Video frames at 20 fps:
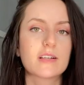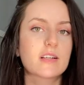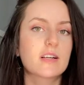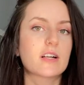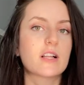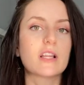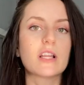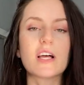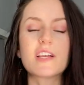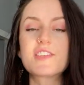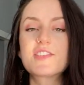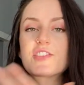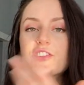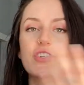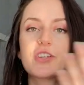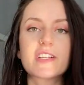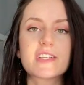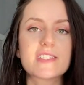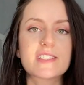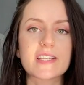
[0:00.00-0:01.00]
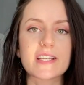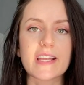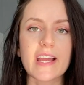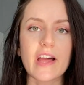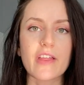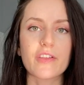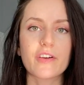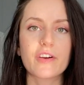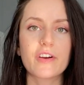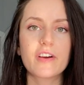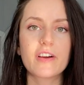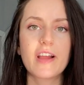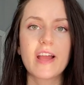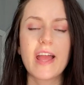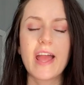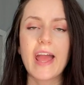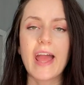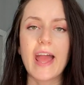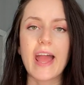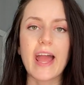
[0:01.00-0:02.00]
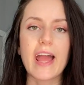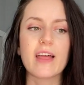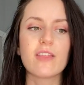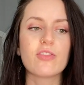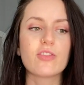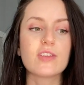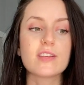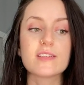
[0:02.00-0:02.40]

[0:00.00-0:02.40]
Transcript: clustered in together. And